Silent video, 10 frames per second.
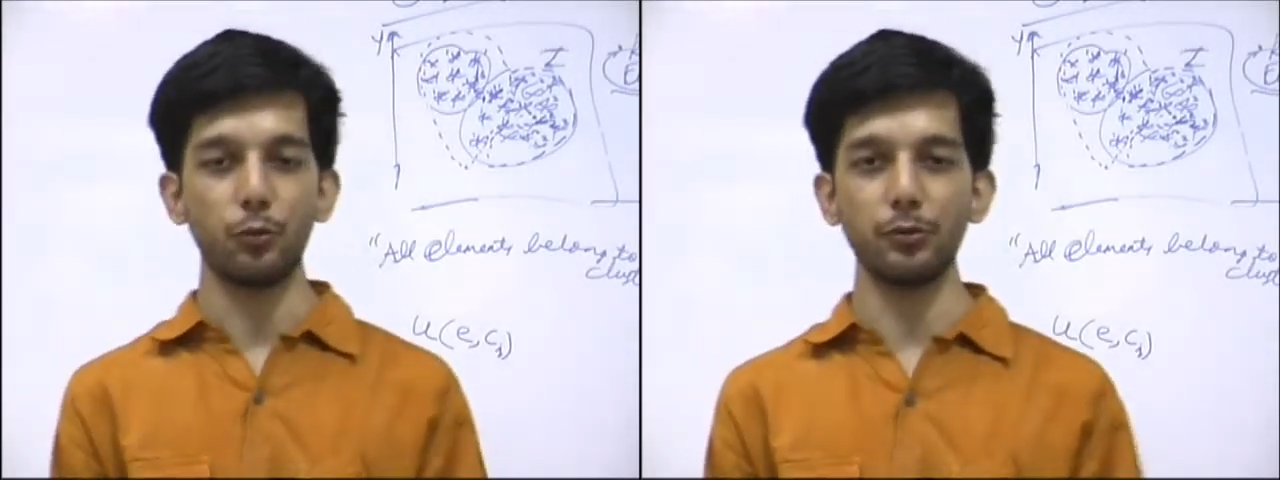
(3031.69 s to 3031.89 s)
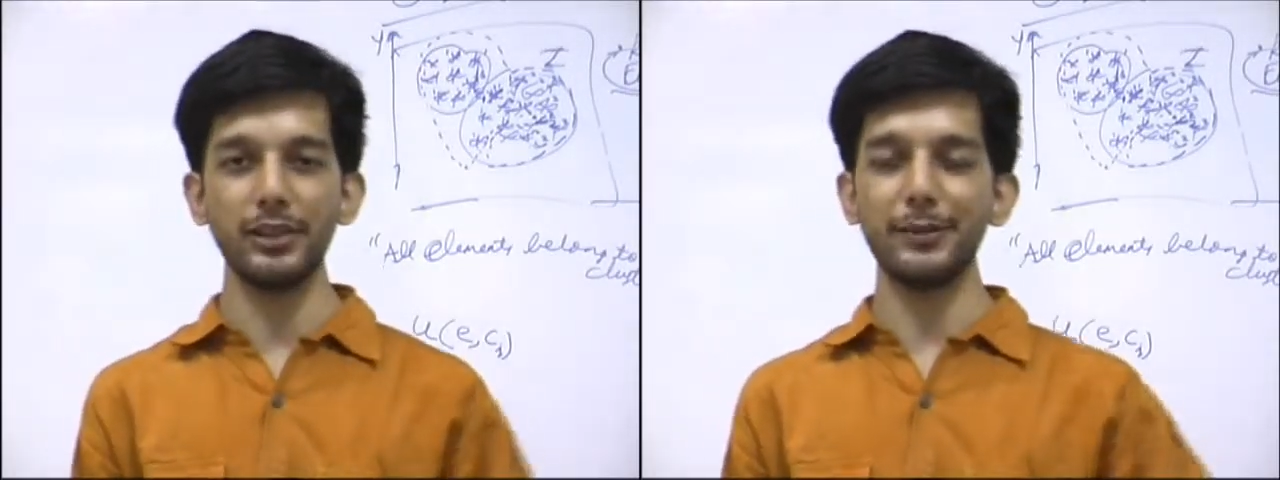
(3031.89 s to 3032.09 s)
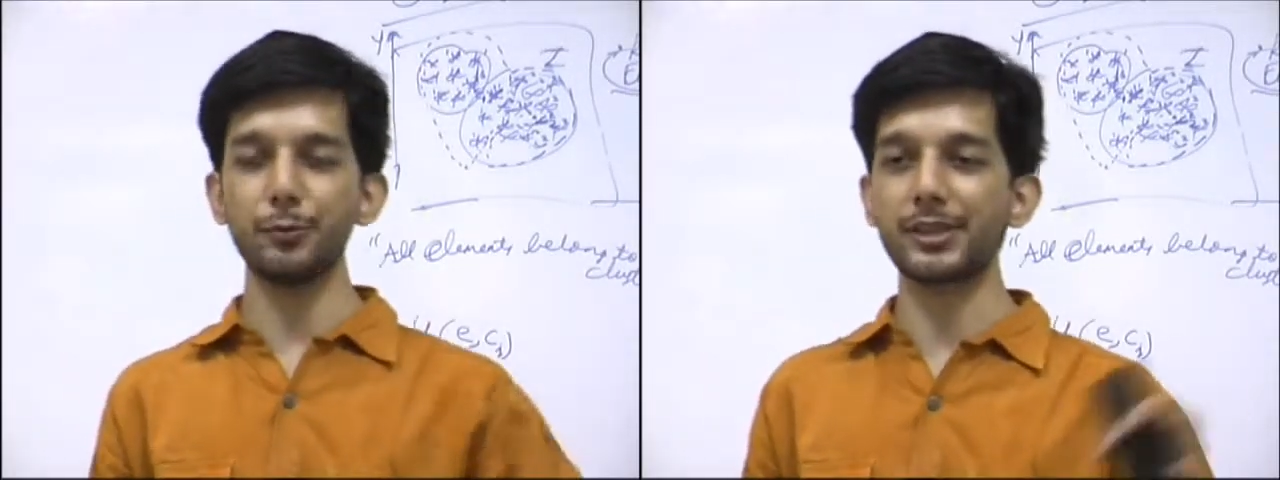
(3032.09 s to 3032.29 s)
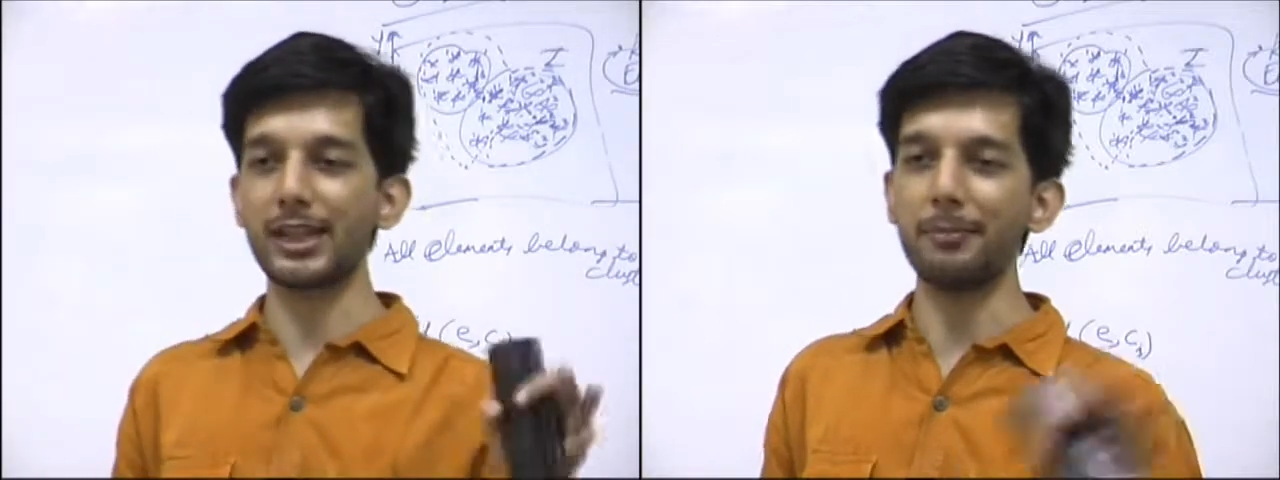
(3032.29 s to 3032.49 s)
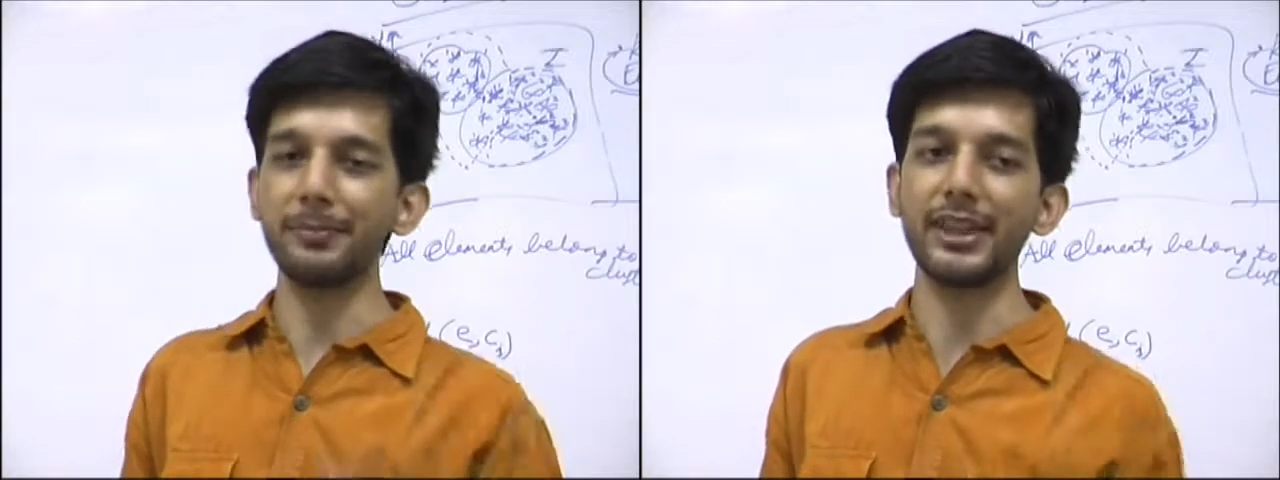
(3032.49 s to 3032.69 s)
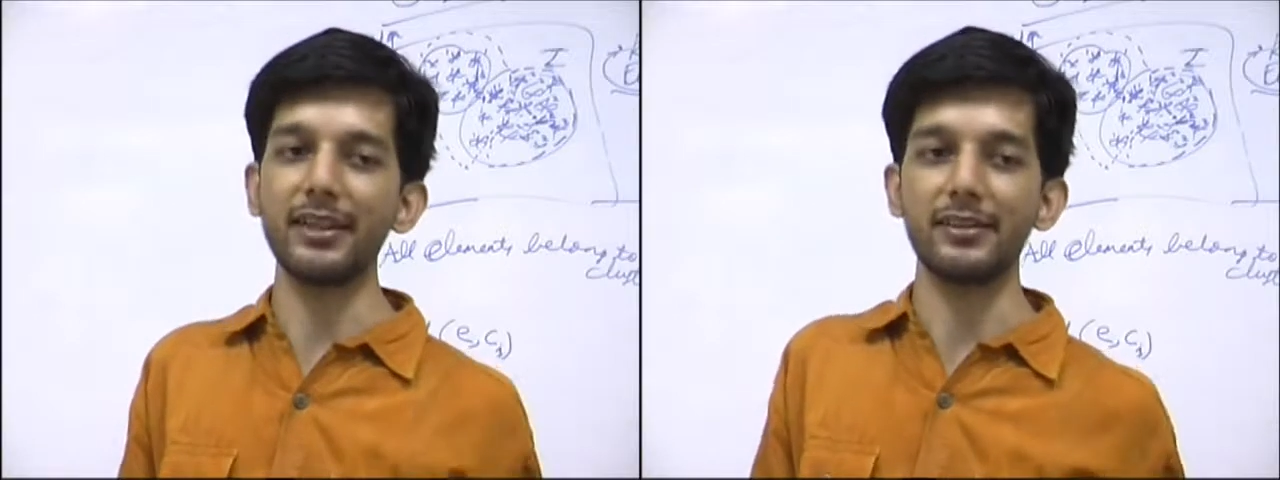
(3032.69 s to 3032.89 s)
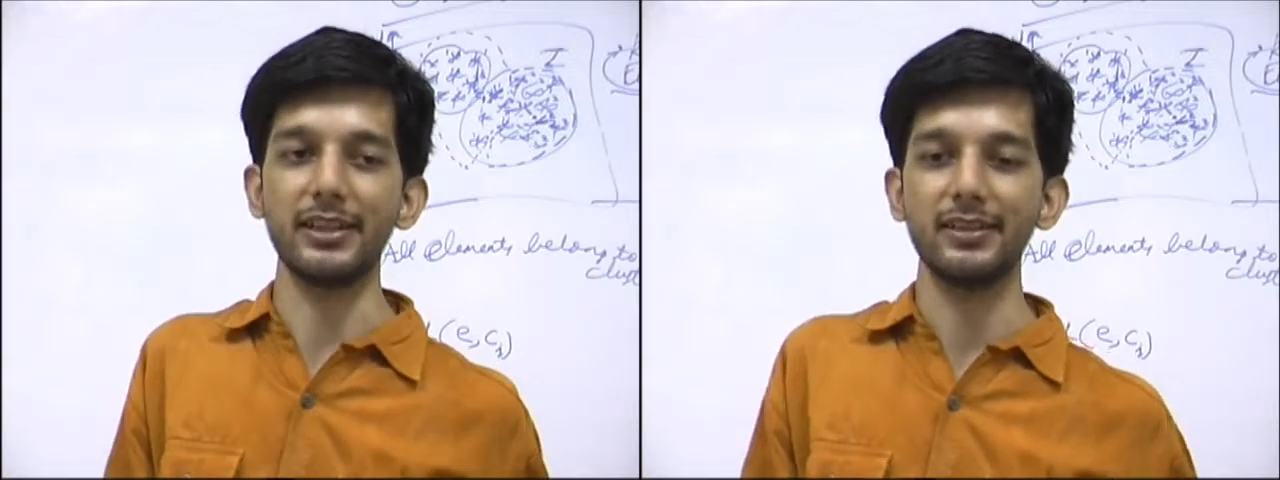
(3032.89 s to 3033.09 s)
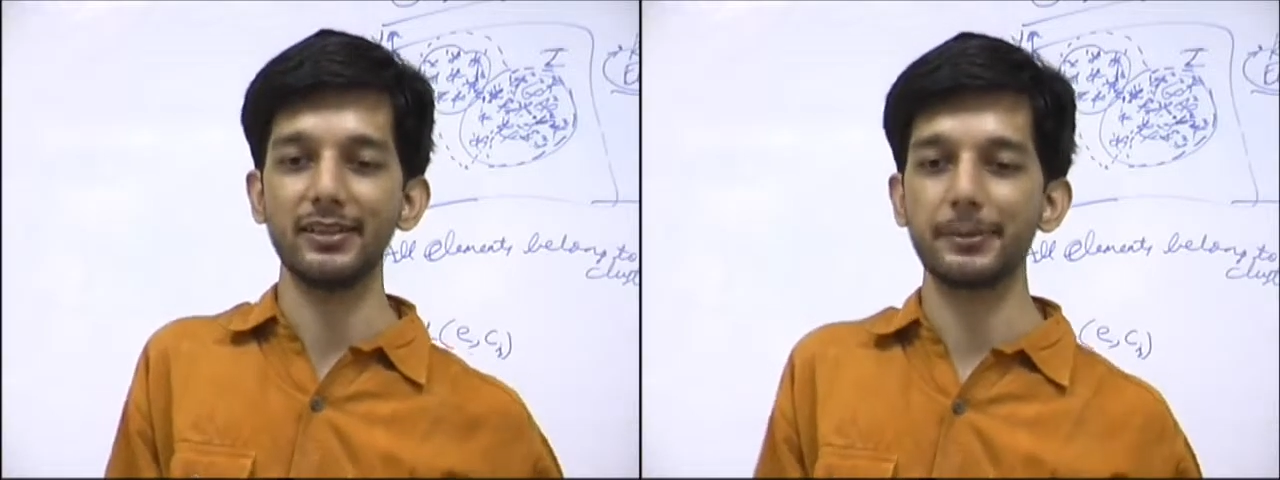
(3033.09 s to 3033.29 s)
only to some
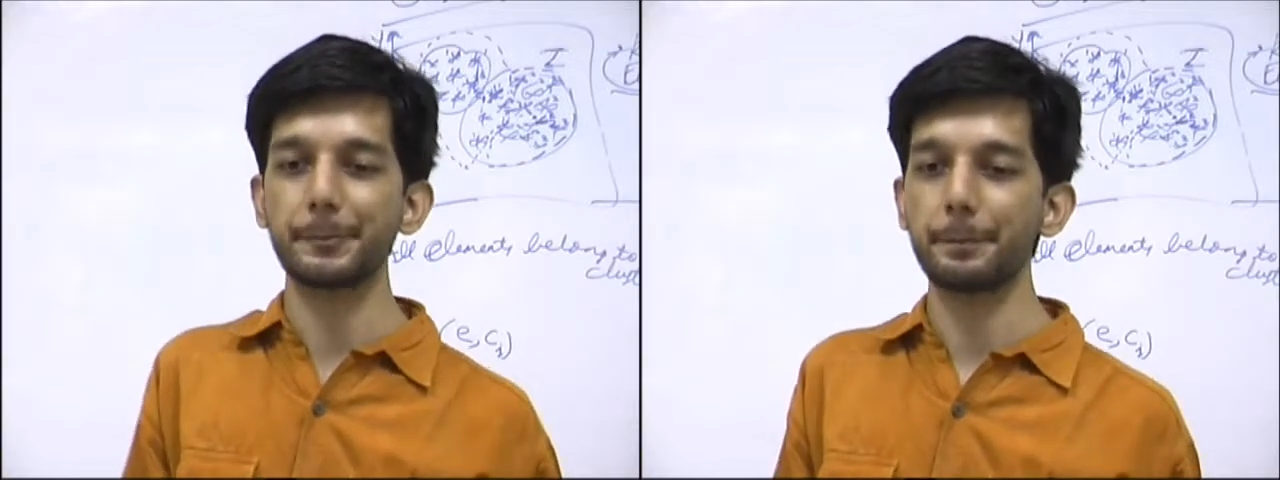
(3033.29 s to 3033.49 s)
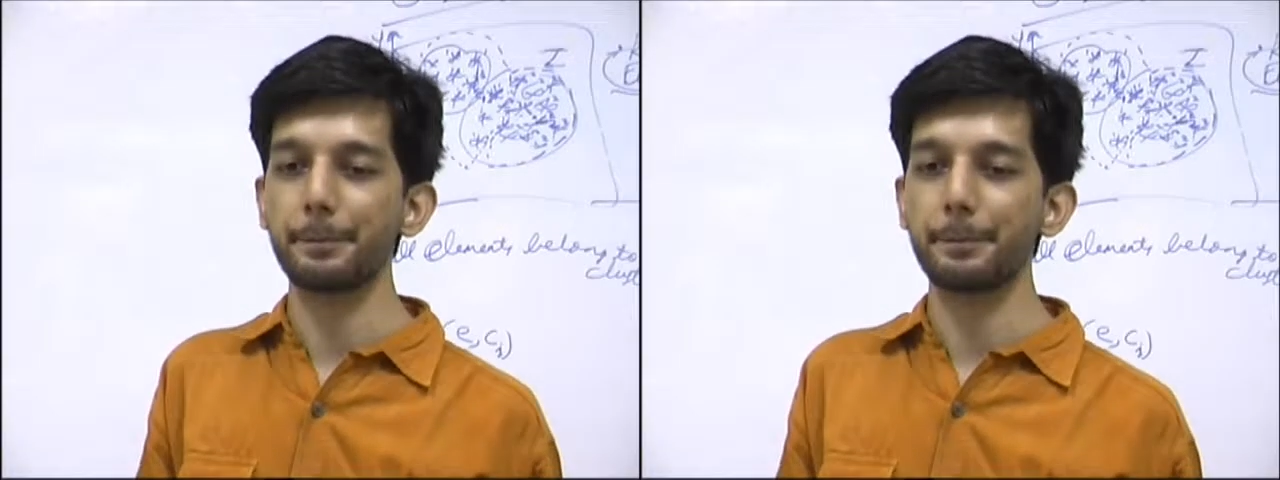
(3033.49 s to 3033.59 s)
degree,